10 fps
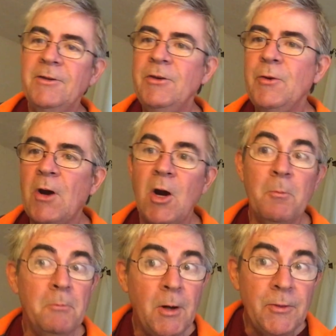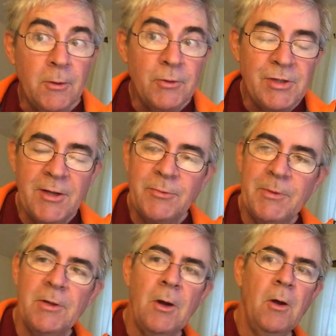Continuing our month of
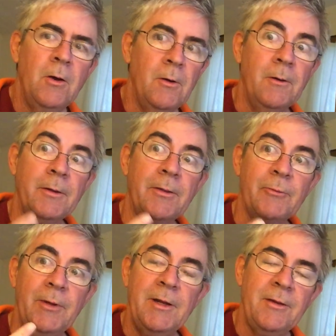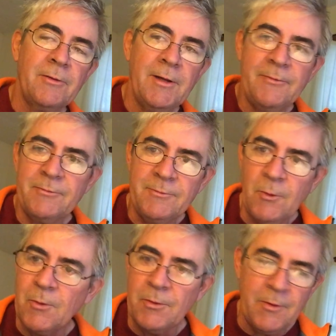Shakespeare, only three days left,
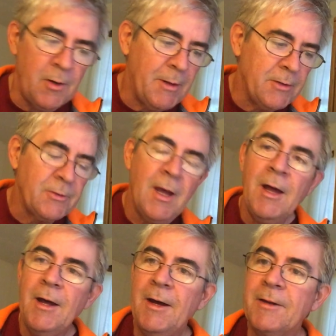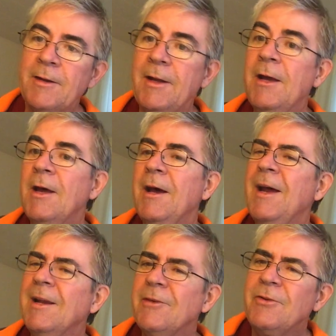or thereabouts. Uh, today,
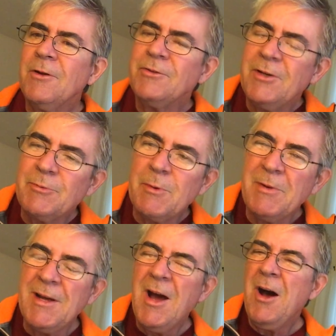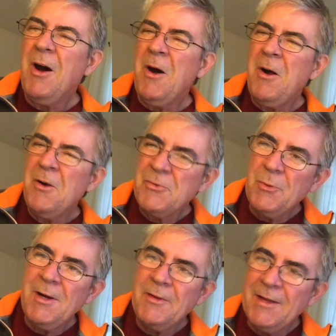a lesser known Shakespeare play, All's
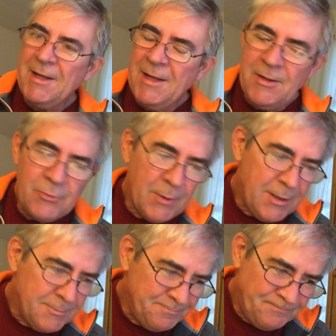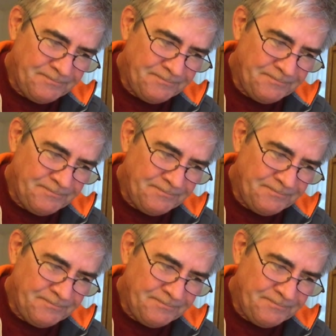Well That Ends Well.